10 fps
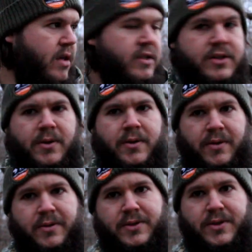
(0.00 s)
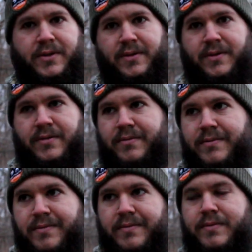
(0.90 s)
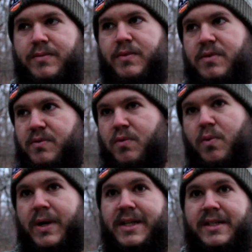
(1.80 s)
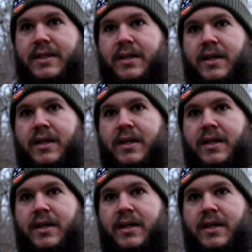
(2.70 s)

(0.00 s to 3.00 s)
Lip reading: So those are the ways.